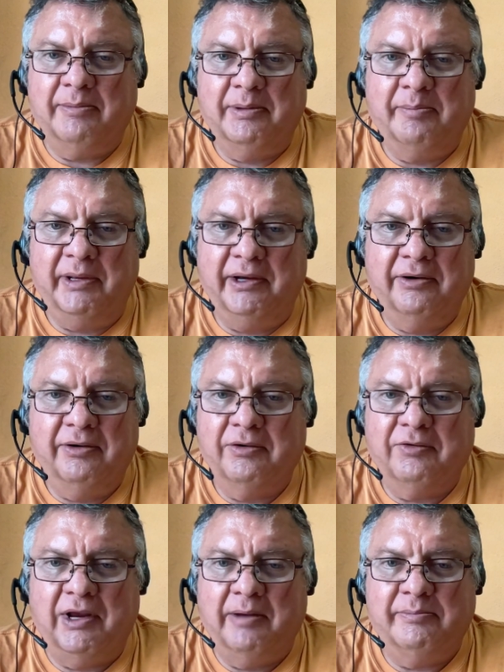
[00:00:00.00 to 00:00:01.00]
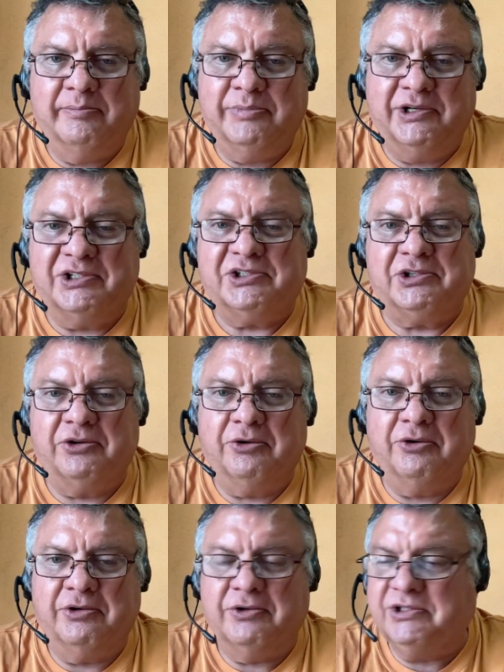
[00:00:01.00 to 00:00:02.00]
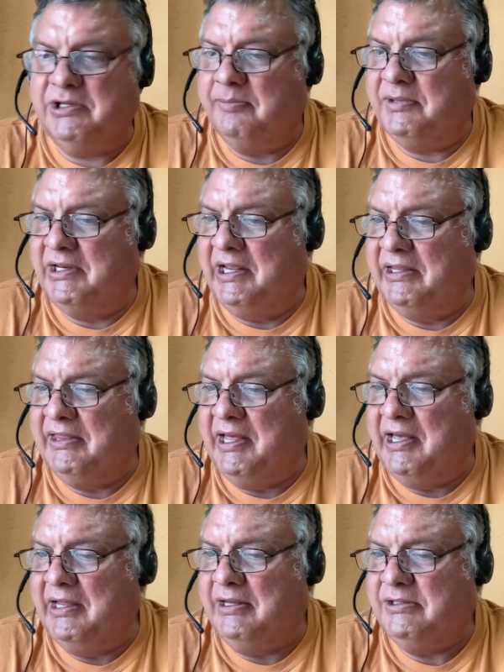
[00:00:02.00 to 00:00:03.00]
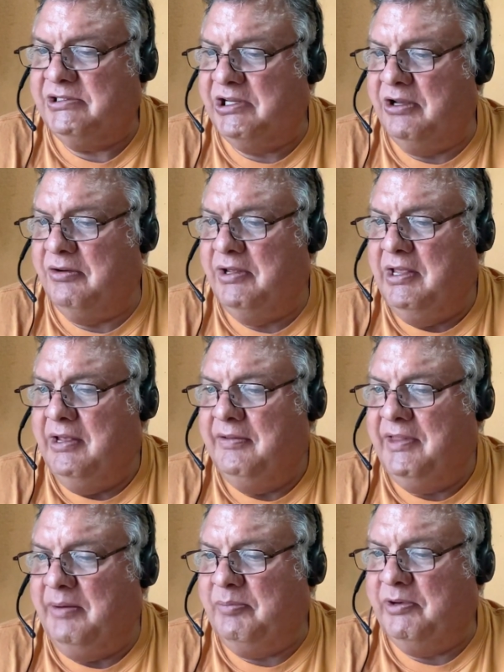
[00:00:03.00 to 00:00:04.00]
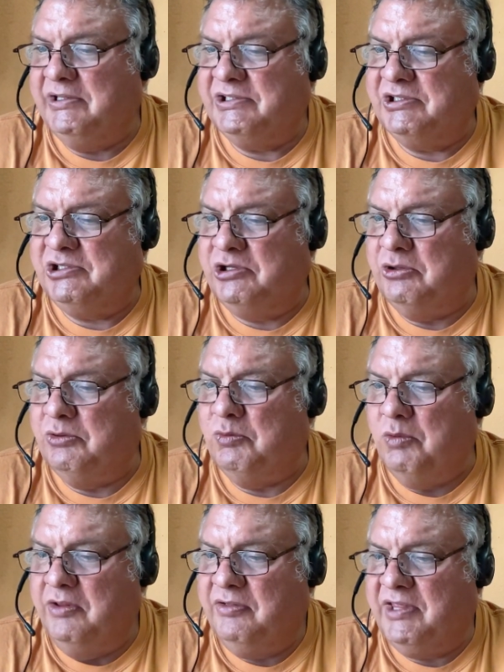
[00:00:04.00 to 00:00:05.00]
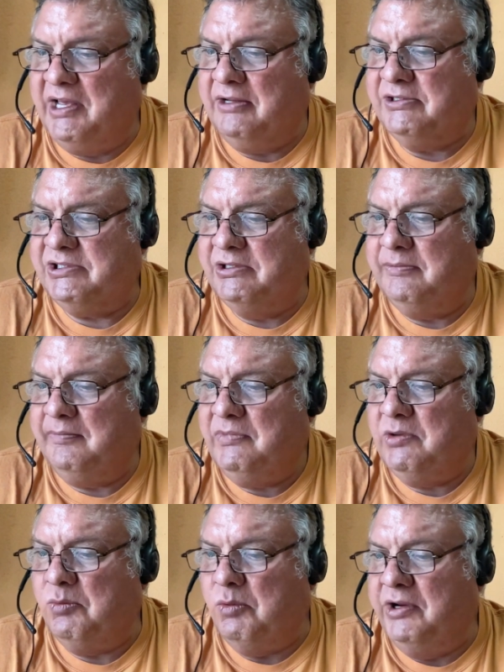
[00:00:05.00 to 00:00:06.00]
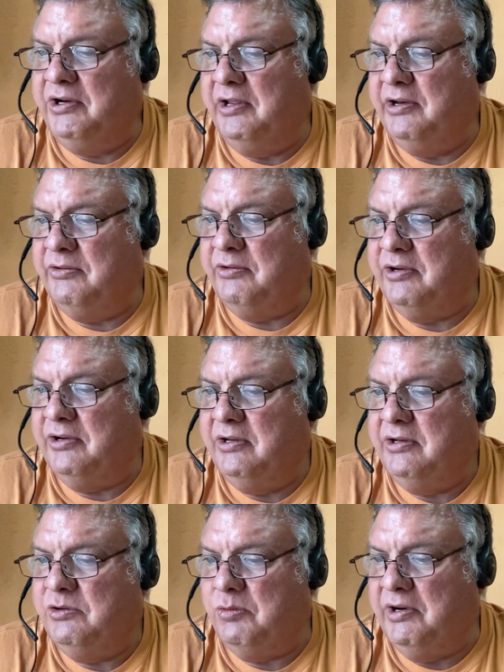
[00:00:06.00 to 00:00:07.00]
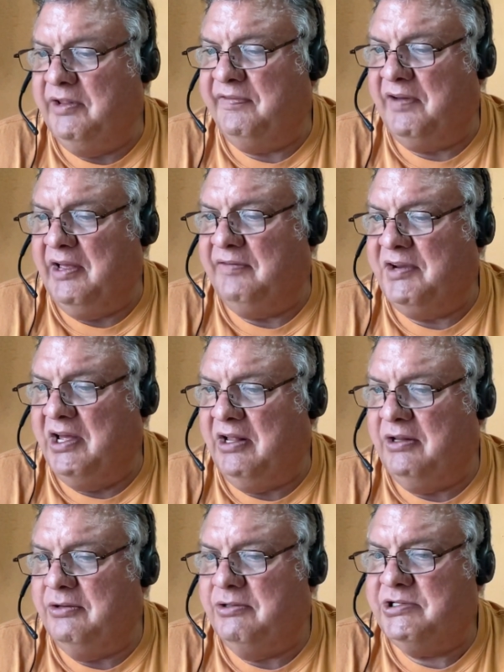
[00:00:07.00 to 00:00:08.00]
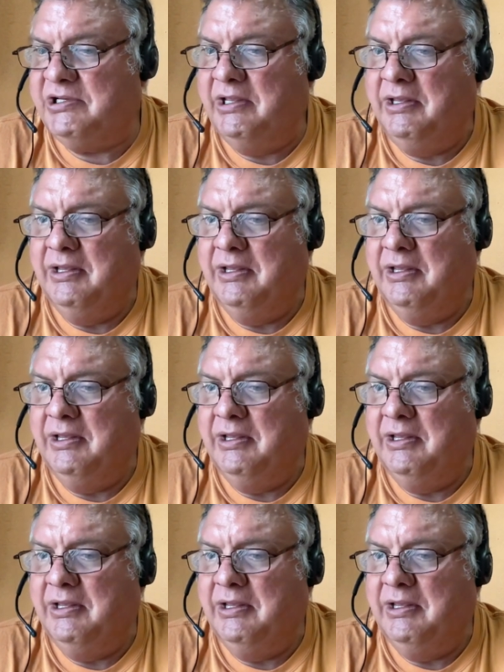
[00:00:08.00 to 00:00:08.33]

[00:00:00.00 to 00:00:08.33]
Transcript: a beer, grab dessert or something like that. So that brings us to $1,125.